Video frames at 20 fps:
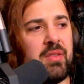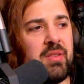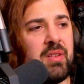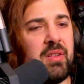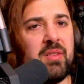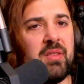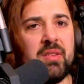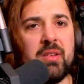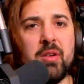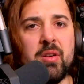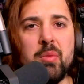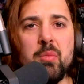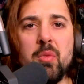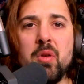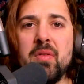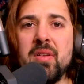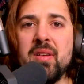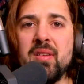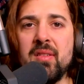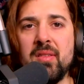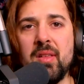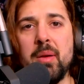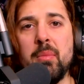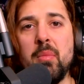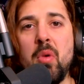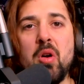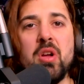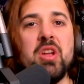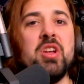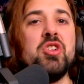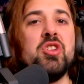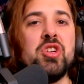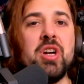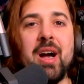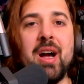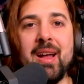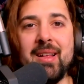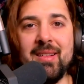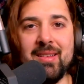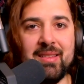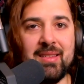considering movies like Monkey Shines,